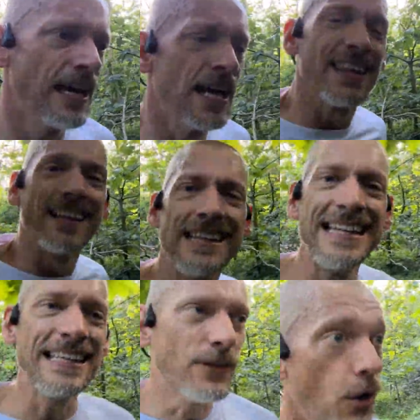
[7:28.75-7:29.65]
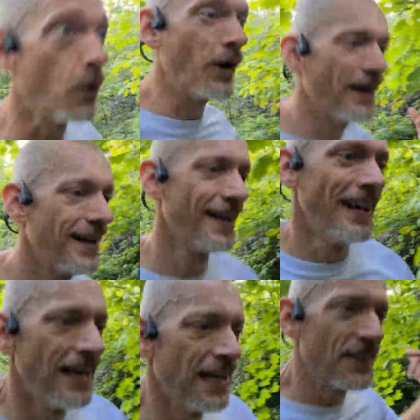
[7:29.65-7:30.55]
The lead, or
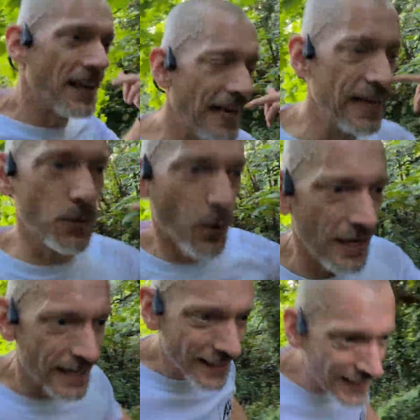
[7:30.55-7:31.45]
the head wire,